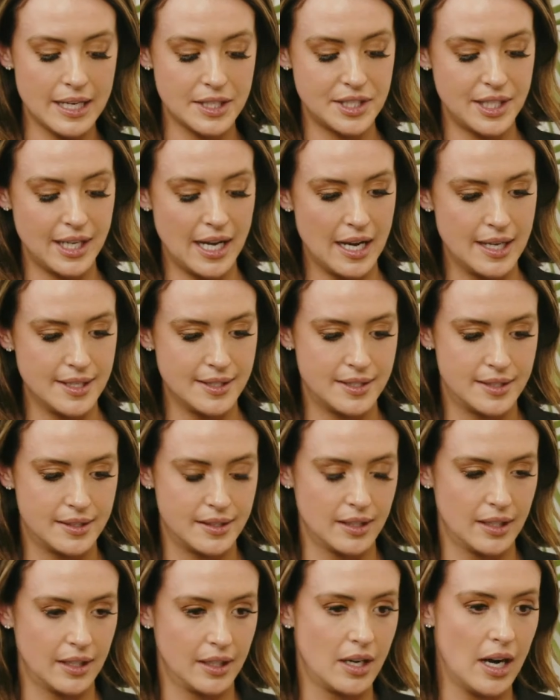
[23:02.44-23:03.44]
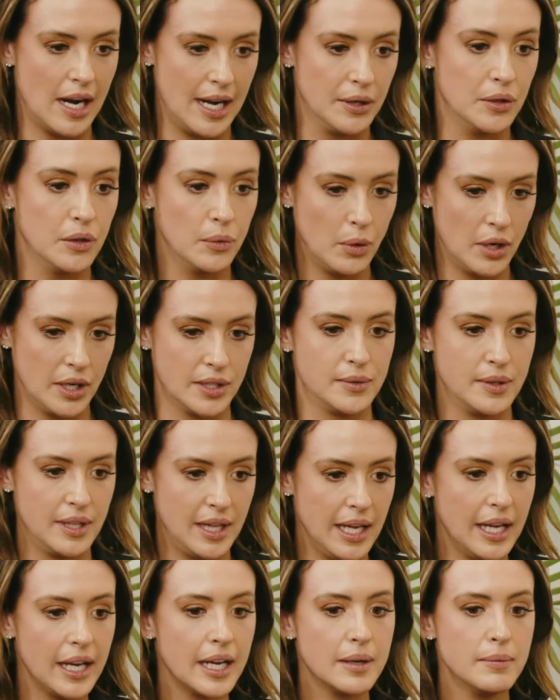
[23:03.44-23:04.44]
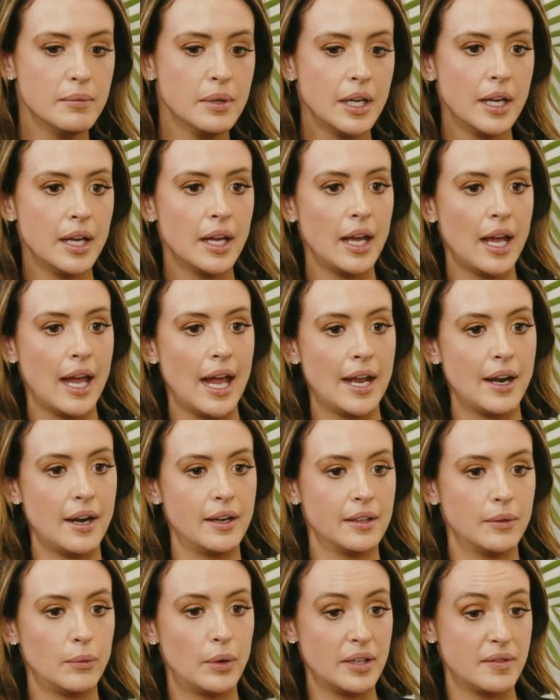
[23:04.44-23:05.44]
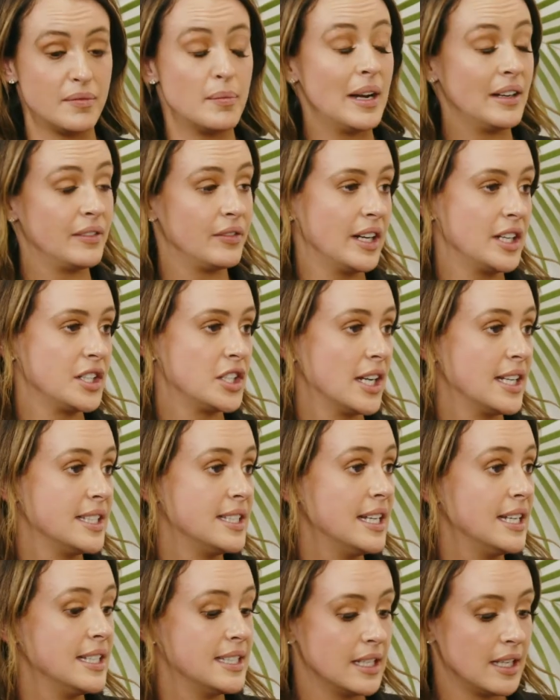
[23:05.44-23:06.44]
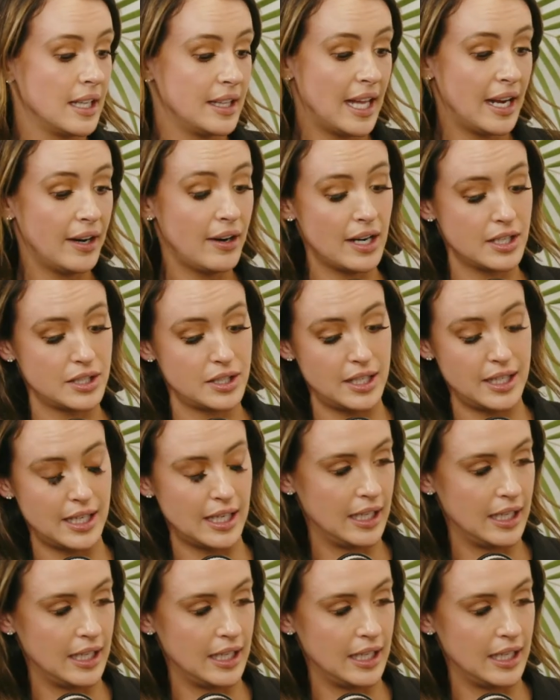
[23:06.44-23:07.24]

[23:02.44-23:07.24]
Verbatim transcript: actually has a guy who works with him. And one of my franchisees, they're actually